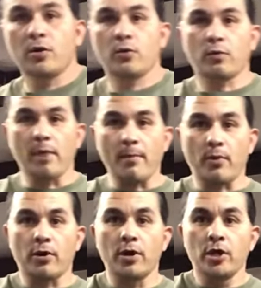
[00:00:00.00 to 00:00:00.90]
Remember,
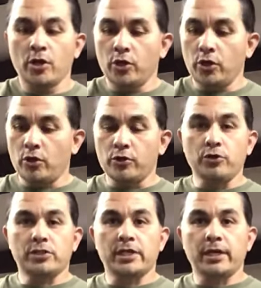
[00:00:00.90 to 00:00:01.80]
you don't
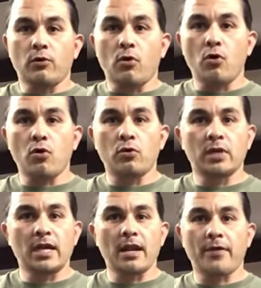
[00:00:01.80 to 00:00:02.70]
use any oil,
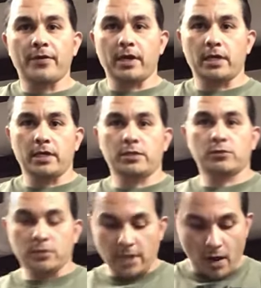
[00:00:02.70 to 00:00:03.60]
nothing in this.
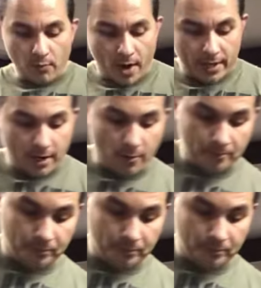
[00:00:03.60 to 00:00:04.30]
Not right now.